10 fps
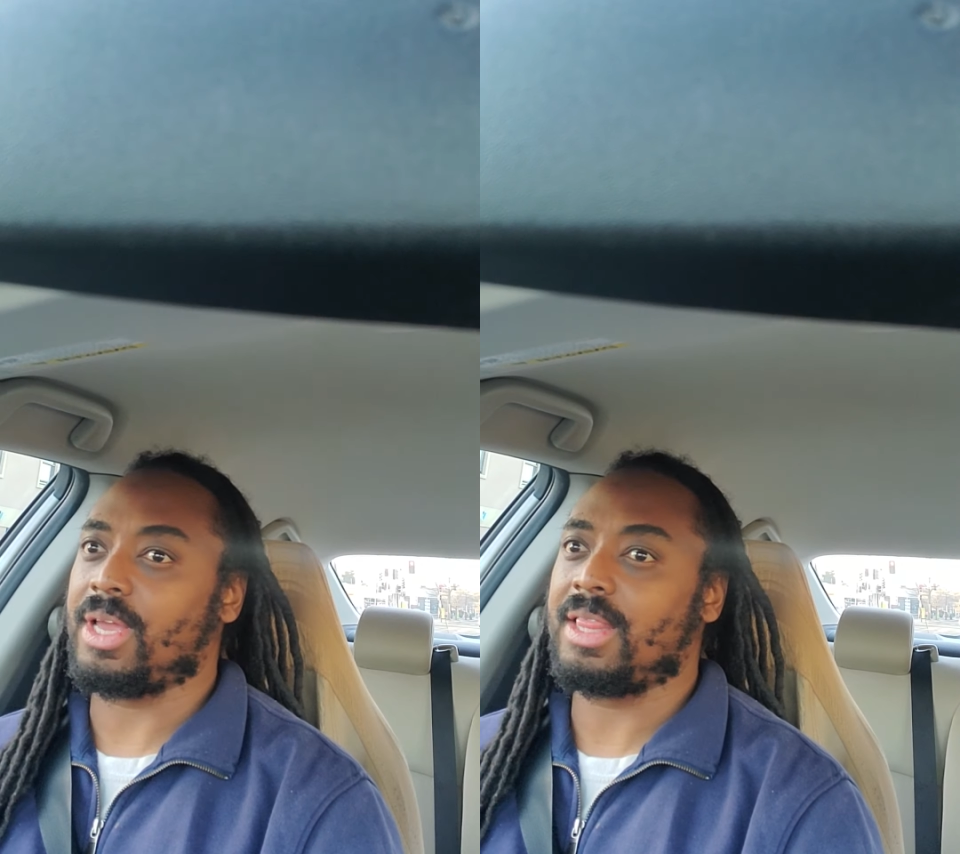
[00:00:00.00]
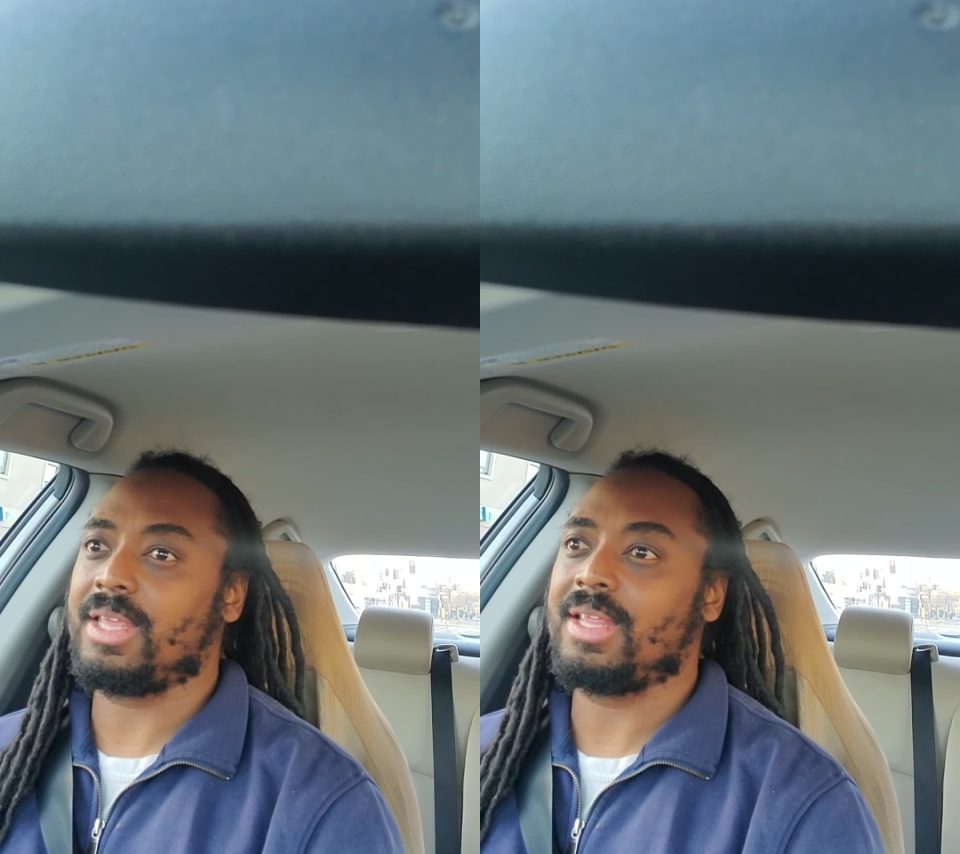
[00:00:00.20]

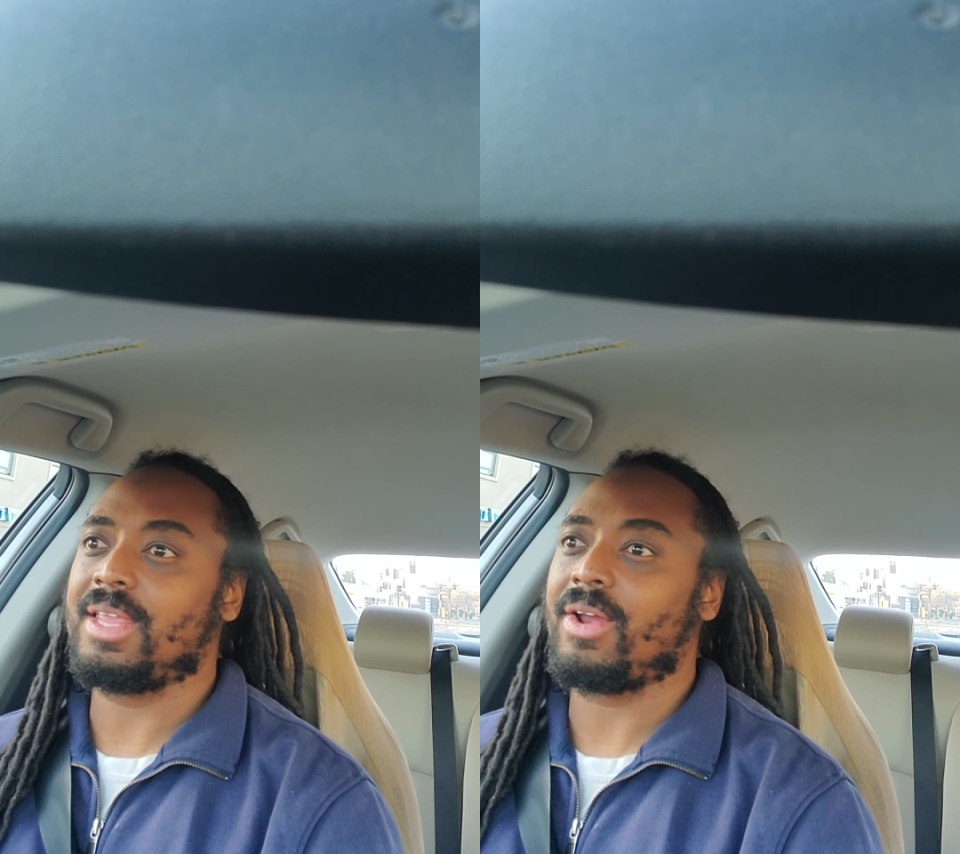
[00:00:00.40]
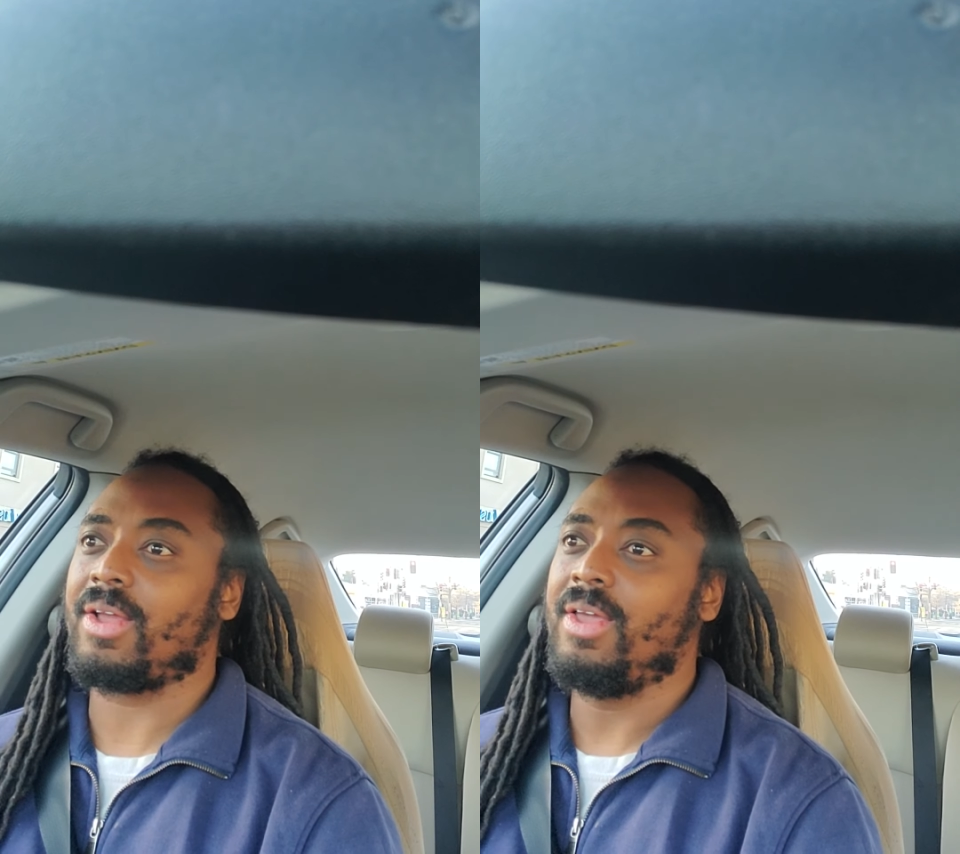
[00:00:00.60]
And then
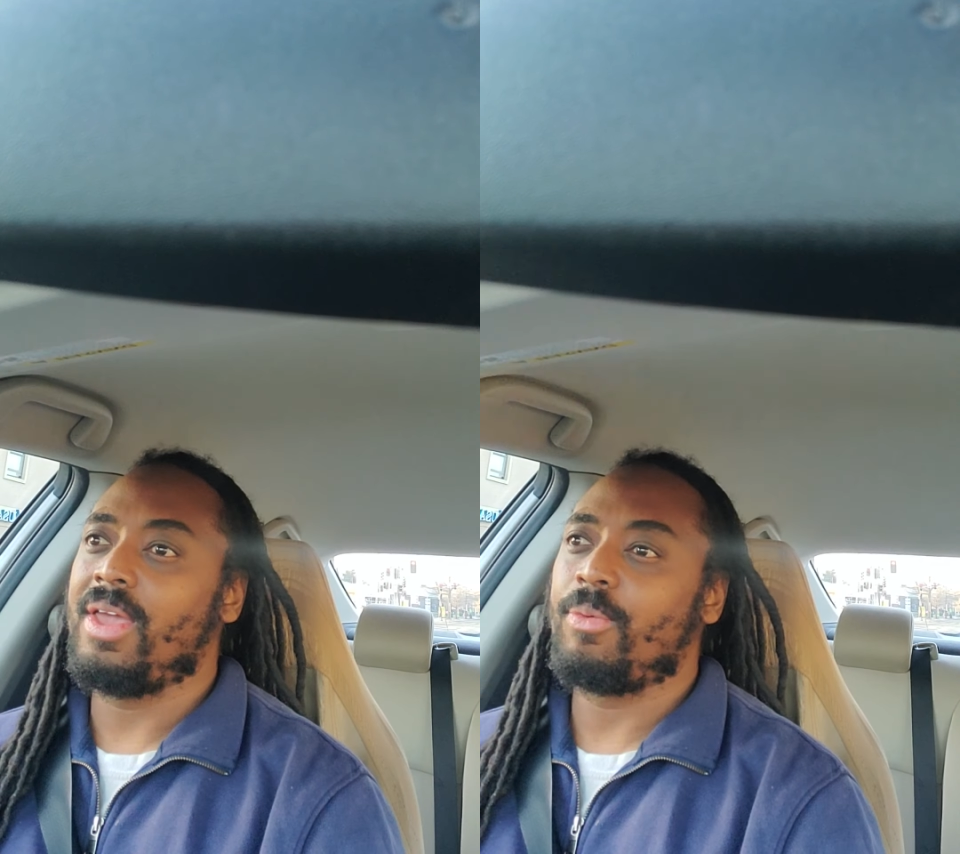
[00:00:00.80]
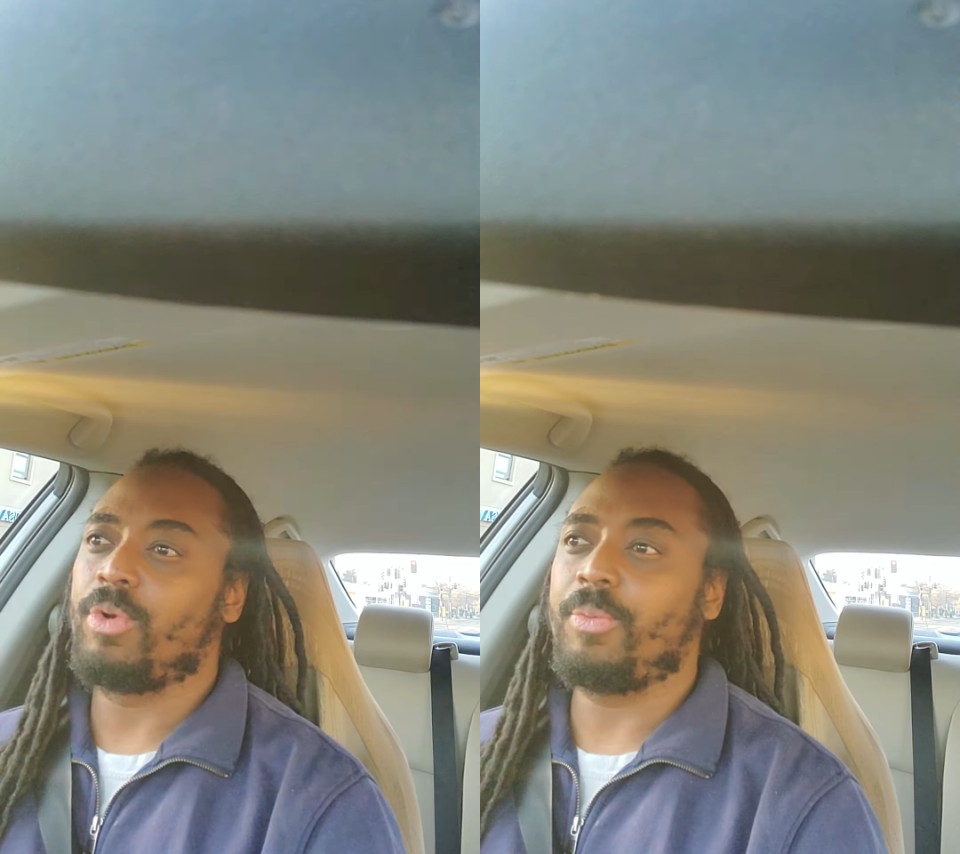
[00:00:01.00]

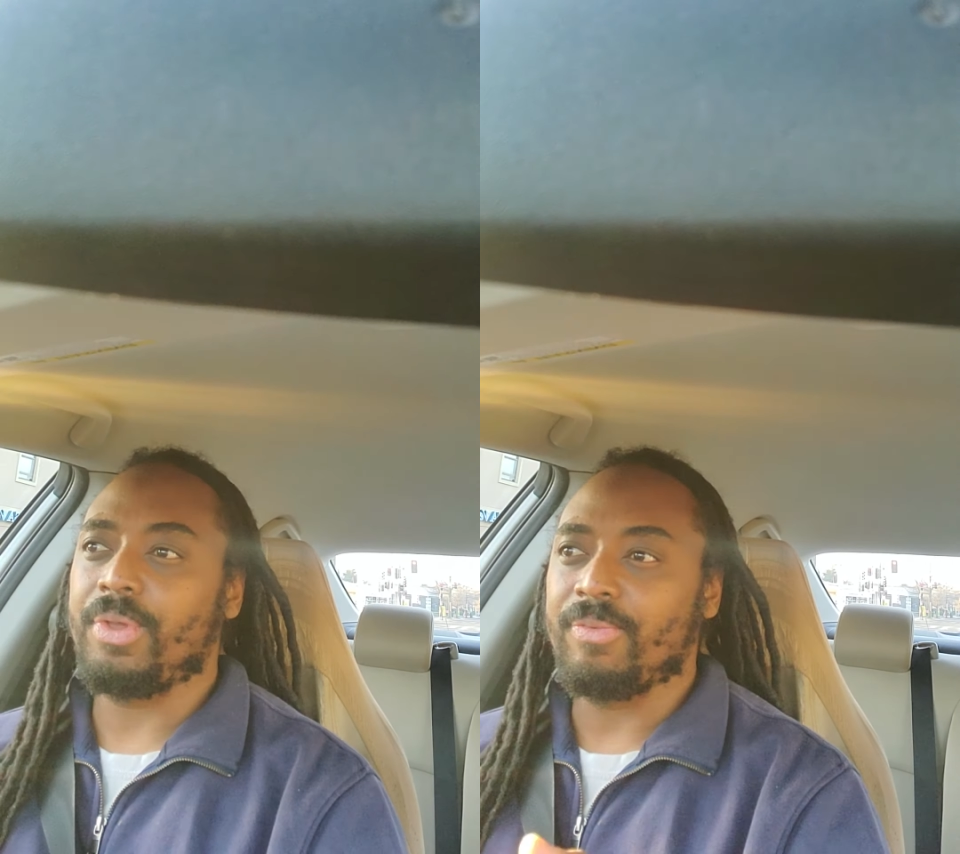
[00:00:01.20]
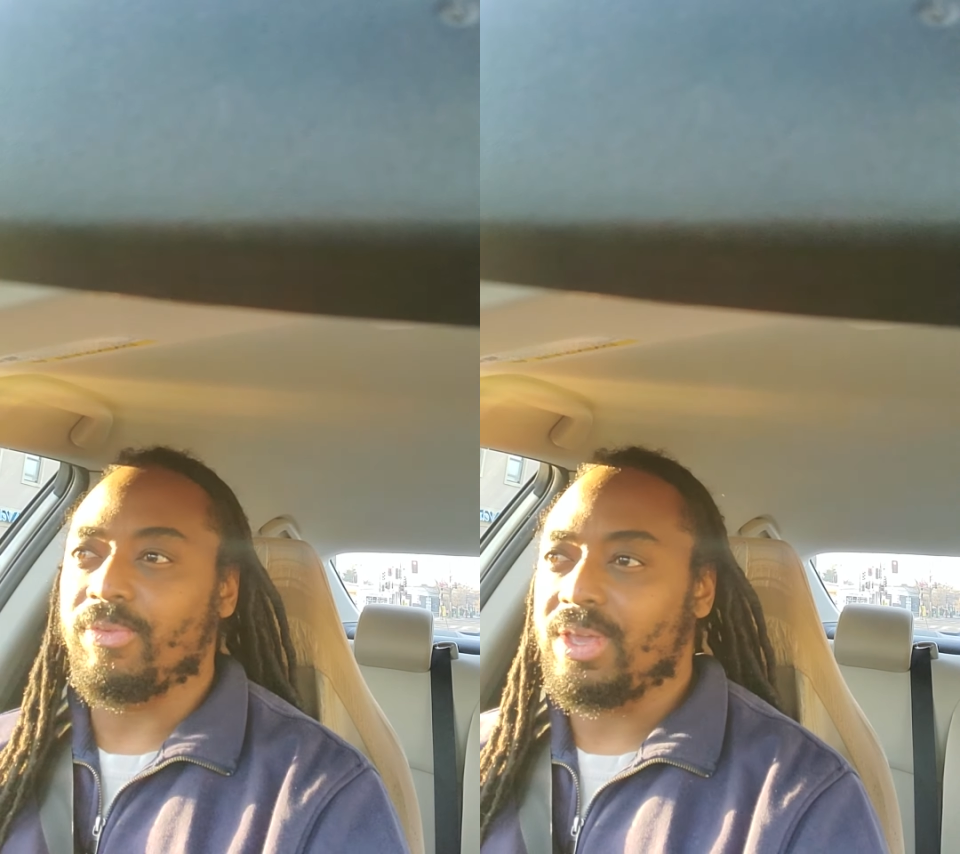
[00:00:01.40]
when
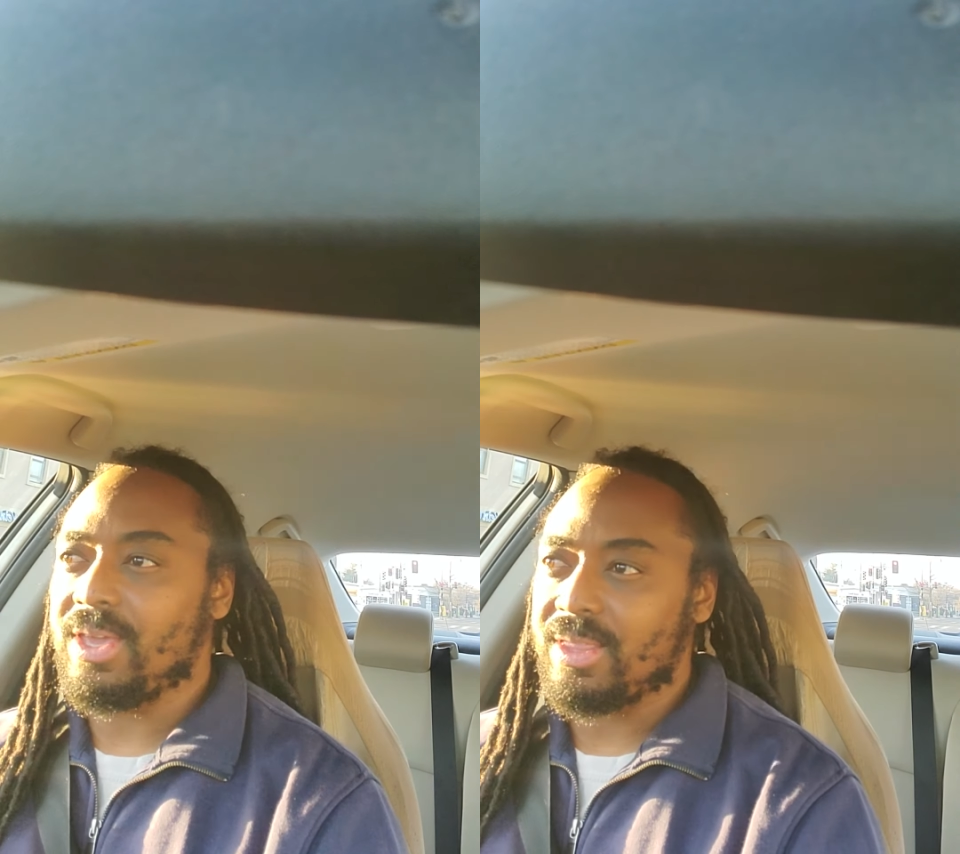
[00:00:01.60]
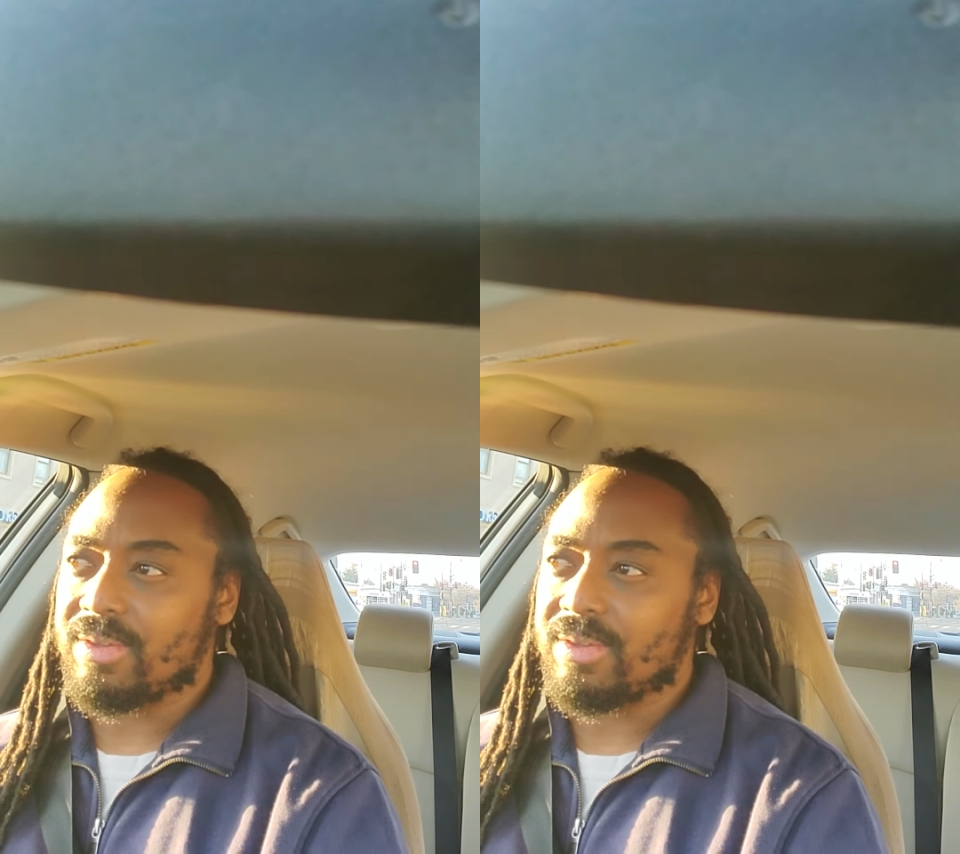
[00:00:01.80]
we read